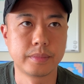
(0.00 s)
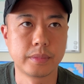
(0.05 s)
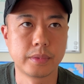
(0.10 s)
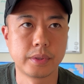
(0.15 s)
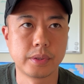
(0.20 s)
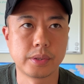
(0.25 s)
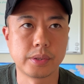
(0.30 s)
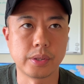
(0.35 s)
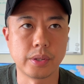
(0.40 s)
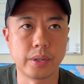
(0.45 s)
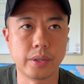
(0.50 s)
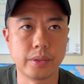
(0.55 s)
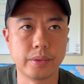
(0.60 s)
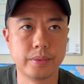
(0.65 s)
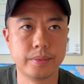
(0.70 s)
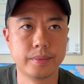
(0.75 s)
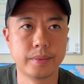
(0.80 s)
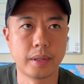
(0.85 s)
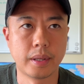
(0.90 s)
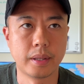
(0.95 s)

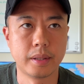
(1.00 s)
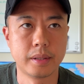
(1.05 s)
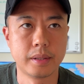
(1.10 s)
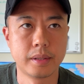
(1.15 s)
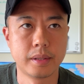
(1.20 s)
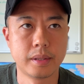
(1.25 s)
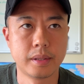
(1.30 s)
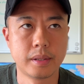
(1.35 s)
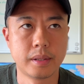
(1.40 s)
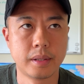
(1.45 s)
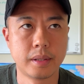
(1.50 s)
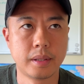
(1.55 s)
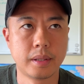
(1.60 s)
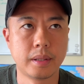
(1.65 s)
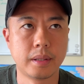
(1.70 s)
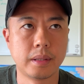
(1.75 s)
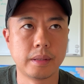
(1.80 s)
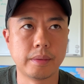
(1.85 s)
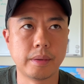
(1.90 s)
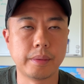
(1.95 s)
So
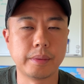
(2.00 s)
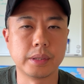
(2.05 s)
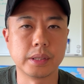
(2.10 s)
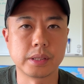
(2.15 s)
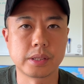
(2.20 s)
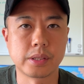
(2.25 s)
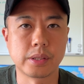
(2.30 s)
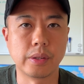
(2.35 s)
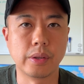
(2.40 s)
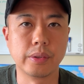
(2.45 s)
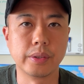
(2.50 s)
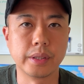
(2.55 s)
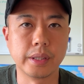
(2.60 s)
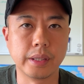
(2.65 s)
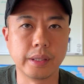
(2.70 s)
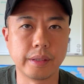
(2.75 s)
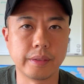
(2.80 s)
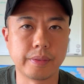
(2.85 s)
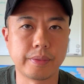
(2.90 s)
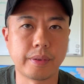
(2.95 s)
maybe just slowly,
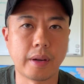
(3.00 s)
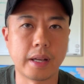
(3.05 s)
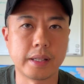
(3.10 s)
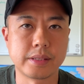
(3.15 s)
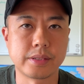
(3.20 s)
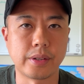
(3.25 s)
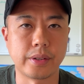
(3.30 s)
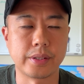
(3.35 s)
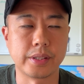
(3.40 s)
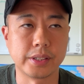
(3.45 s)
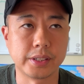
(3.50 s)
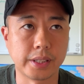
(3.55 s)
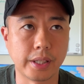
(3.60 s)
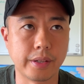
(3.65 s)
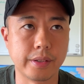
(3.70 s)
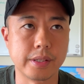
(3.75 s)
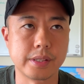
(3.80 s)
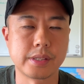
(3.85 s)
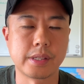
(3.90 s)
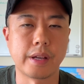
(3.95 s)
if I start to share
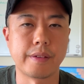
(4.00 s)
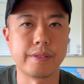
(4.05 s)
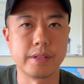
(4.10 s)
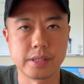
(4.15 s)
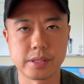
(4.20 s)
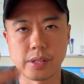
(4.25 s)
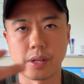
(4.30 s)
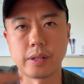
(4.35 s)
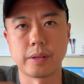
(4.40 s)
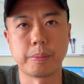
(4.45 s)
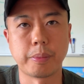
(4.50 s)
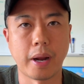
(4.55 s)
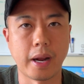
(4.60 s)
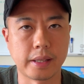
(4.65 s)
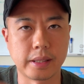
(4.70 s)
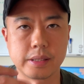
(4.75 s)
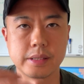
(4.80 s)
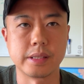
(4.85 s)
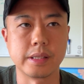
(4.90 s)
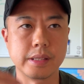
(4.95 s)
this stuff and start to
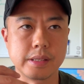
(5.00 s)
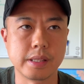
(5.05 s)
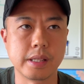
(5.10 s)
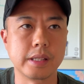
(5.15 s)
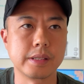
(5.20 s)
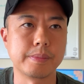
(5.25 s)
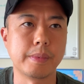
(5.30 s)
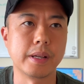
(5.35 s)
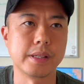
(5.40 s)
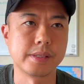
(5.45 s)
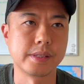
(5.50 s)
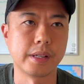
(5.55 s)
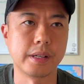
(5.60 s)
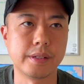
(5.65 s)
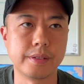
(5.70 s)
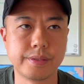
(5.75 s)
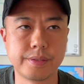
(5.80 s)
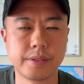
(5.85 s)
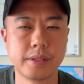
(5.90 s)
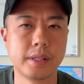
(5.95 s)
practice these things
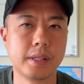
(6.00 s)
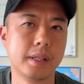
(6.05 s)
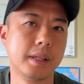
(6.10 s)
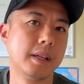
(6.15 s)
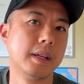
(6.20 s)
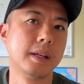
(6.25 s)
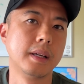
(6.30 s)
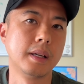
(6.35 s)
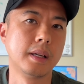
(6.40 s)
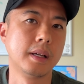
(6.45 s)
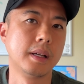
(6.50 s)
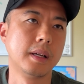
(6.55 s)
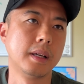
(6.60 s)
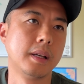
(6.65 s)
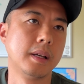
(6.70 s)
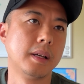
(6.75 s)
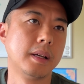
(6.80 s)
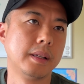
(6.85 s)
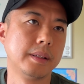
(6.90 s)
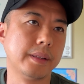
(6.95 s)
myself,
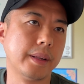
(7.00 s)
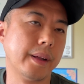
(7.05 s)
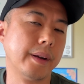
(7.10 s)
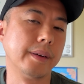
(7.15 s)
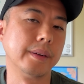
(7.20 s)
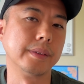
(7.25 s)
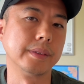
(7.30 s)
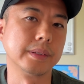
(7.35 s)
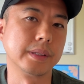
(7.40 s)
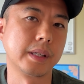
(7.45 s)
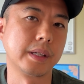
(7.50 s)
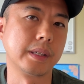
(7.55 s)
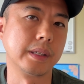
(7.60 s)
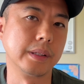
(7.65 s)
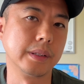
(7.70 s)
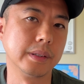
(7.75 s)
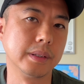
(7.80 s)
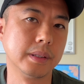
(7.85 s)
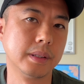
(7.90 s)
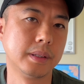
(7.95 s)
then it'll
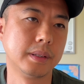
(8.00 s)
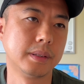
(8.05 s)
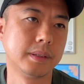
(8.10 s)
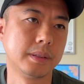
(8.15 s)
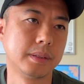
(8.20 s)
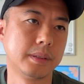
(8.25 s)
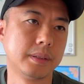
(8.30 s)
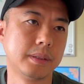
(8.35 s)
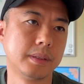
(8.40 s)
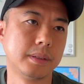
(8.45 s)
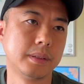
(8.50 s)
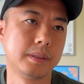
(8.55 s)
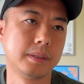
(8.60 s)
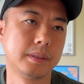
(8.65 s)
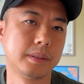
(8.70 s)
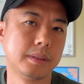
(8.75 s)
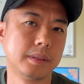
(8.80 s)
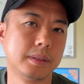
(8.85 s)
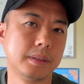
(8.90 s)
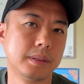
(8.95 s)
heal,
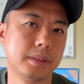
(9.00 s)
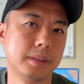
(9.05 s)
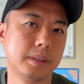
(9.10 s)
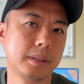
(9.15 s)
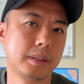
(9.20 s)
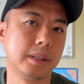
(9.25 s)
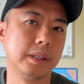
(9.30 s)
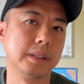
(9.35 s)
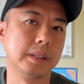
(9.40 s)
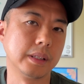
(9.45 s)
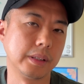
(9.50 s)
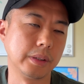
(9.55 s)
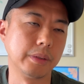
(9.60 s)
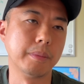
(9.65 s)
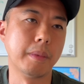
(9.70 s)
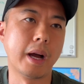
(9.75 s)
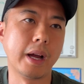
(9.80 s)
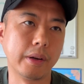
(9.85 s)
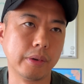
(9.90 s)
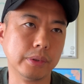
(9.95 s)
continue
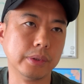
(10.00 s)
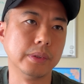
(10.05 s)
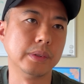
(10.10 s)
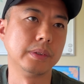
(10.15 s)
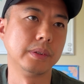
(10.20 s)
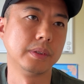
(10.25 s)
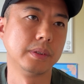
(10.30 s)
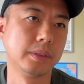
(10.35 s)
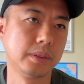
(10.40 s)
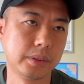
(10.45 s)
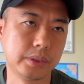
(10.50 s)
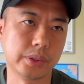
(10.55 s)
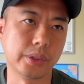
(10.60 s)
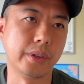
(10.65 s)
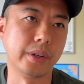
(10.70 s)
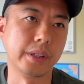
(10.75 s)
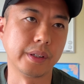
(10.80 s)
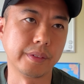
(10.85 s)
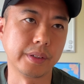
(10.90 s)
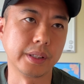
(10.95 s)
my own
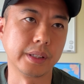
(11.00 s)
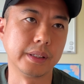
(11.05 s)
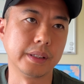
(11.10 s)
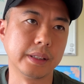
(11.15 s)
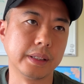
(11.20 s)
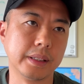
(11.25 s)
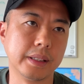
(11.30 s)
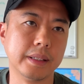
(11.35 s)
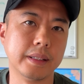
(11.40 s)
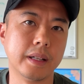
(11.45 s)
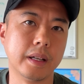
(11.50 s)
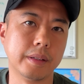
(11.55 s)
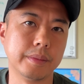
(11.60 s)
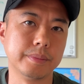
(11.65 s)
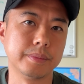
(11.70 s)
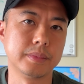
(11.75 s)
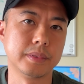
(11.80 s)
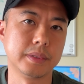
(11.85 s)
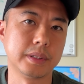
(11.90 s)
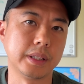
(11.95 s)
journey of healing and
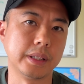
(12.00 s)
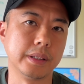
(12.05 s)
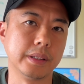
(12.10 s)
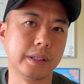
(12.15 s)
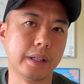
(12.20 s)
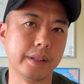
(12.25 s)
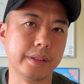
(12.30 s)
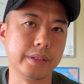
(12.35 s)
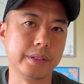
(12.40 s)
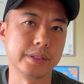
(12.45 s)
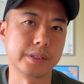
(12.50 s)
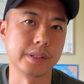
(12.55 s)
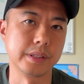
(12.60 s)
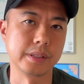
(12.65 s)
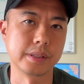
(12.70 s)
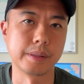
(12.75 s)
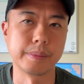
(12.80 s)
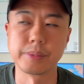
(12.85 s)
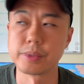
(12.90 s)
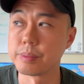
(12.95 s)
help heal others in
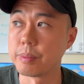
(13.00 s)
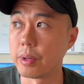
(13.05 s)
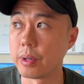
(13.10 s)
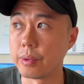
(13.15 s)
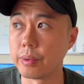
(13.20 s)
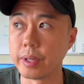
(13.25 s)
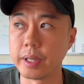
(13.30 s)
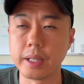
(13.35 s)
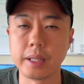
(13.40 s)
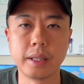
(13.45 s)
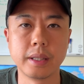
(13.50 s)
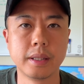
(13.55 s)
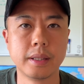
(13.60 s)
some small way.